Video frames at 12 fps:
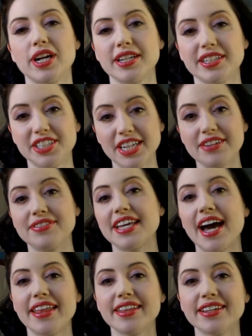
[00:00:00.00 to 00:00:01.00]
to try to
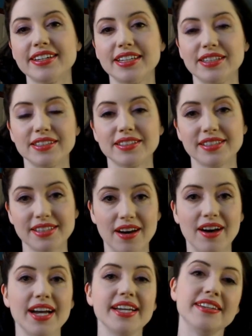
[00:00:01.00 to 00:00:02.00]
achieve the other
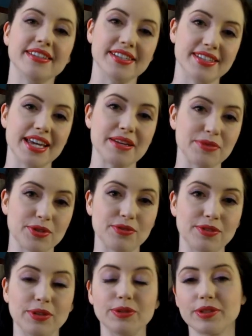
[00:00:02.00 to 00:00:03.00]
side, the same
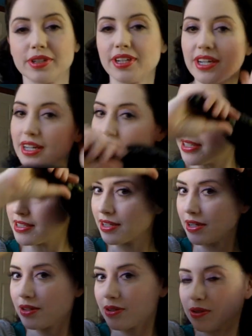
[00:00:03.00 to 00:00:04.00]
sort of look.
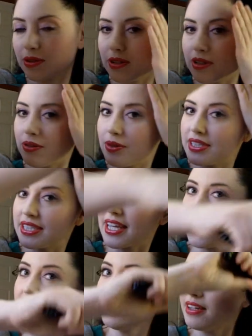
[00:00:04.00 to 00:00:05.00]
So
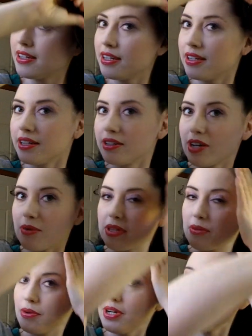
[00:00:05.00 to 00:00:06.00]
once again,
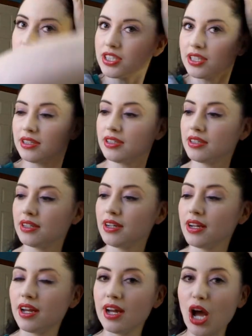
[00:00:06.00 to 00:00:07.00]
grabbing the brush,
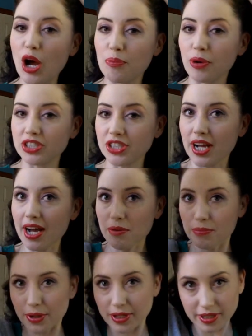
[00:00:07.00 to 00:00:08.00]
brush it
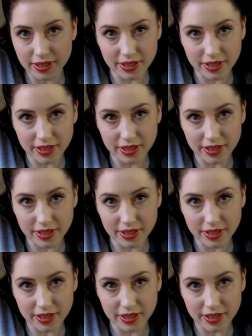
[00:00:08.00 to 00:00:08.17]
up,